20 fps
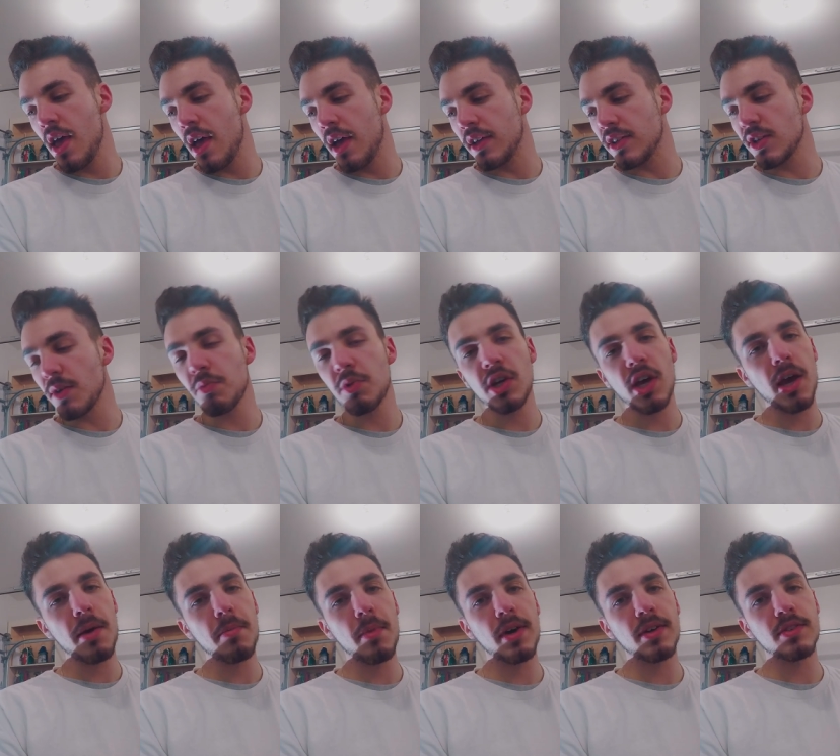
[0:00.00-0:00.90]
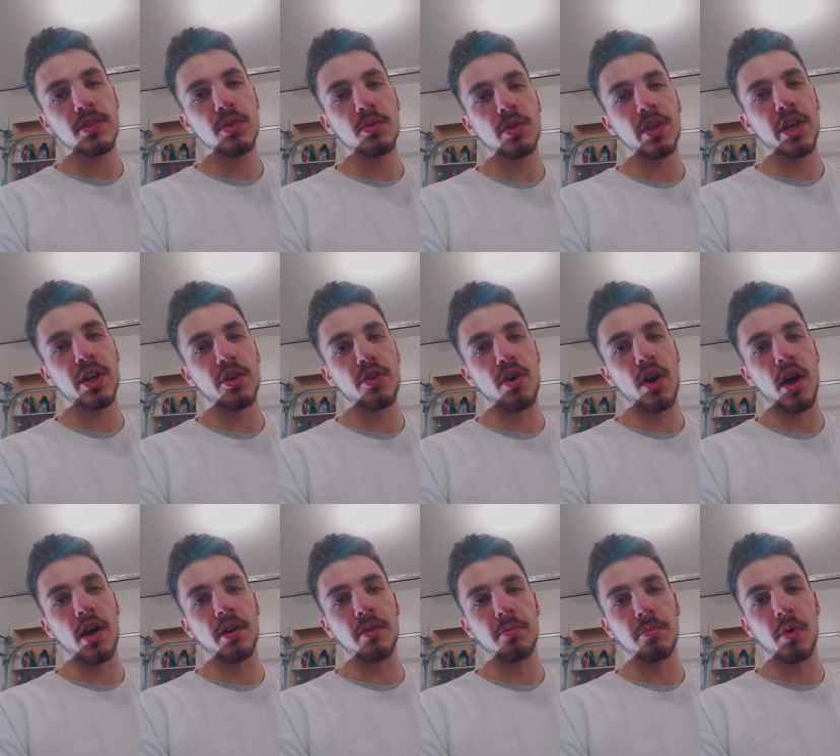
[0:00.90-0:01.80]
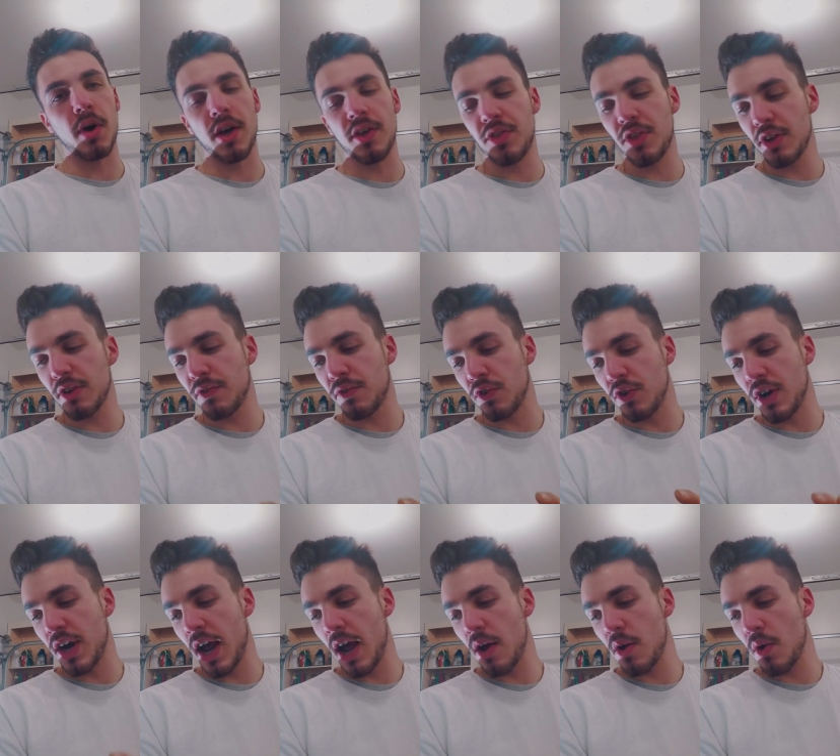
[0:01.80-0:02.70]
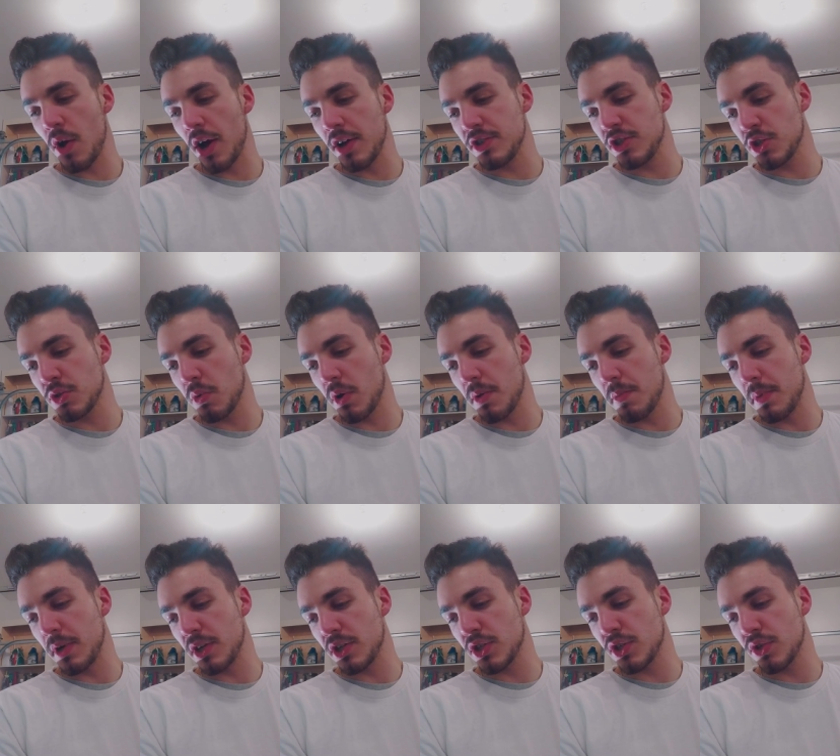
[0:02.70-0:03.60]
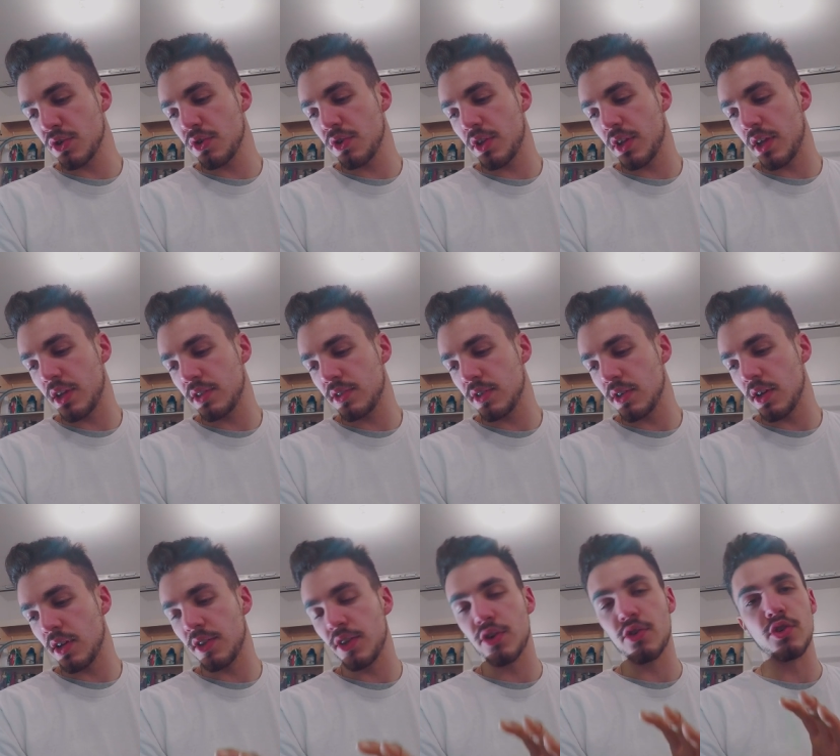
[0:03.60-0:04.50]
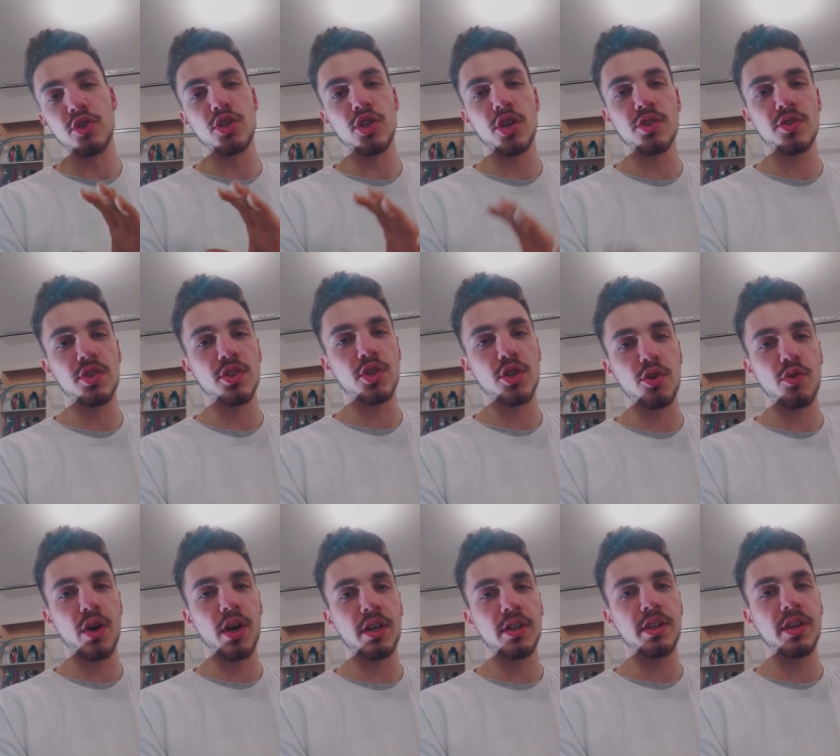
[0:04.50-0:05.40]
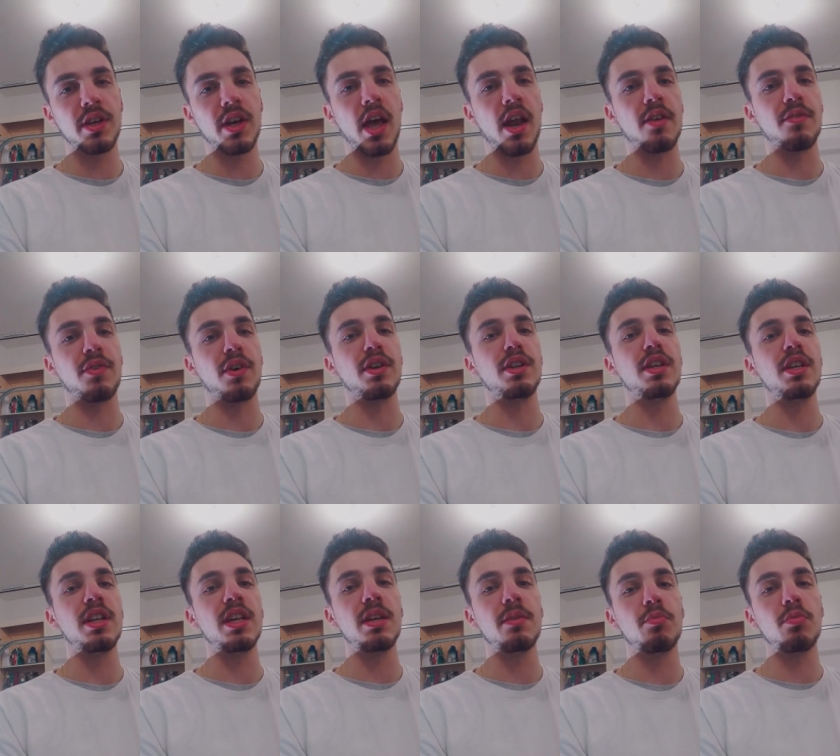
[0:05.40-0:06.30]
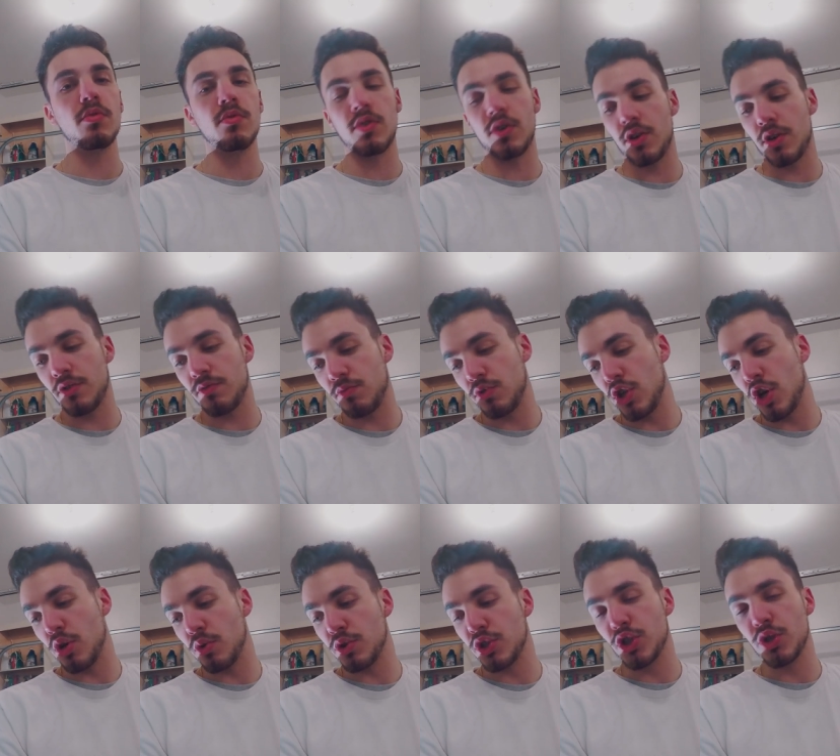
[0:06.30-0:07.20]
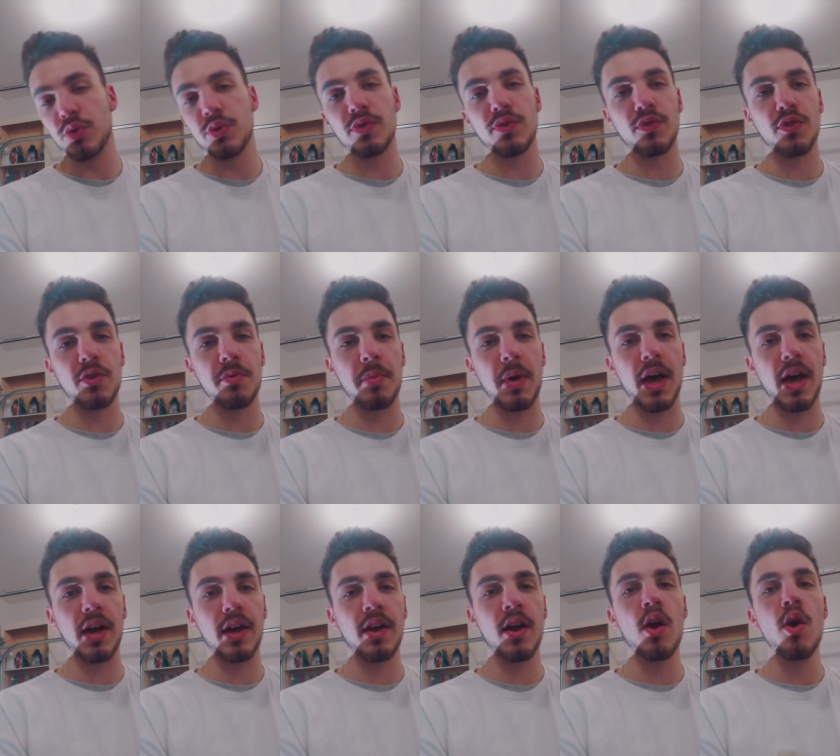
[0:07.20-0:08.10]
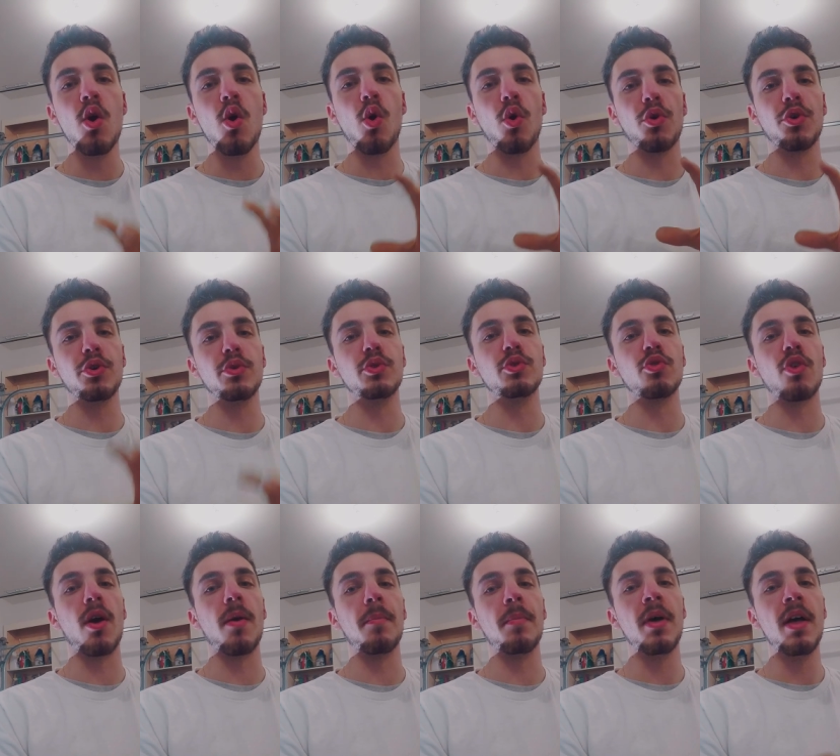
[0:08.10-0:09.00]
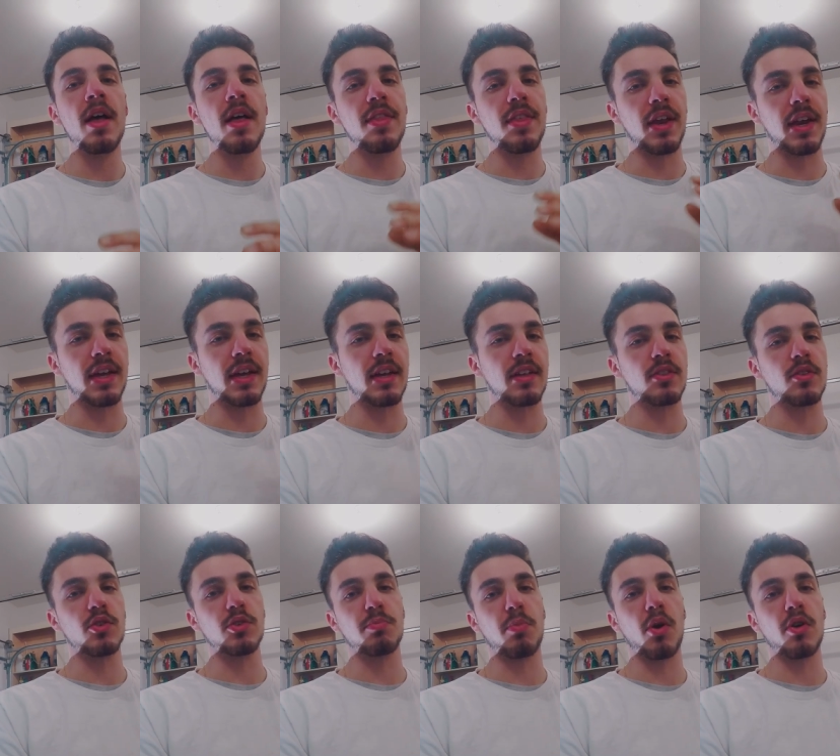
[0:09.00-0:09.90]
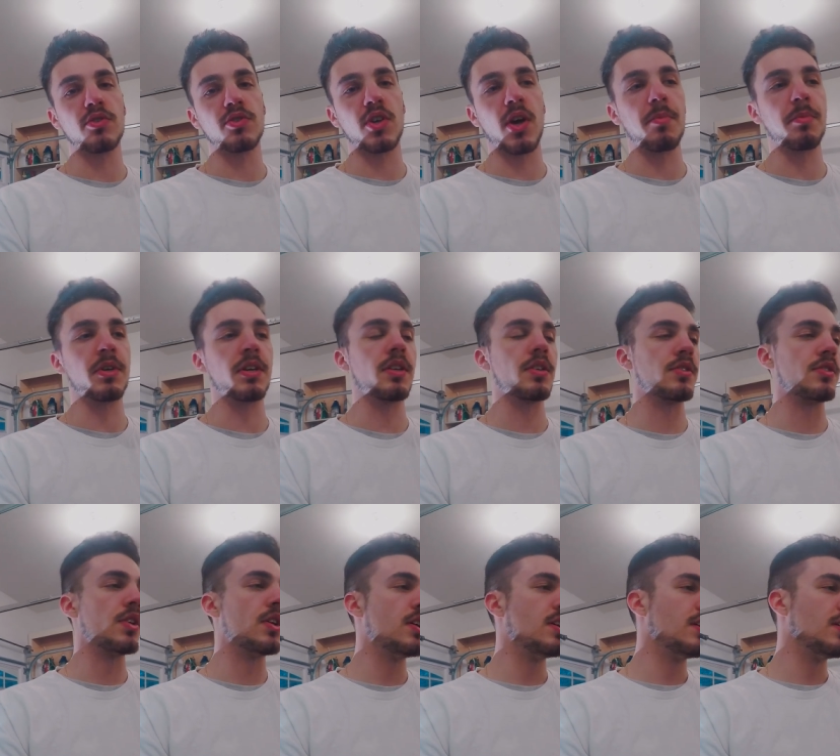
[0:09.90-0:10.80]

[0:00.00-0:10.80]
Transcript: Something I might do later on, but I think for now I just want to make sure that uh, they're adjusted correctly, and if I need, uh, you know, shoes for the back or a new drum, that I get those parts coming because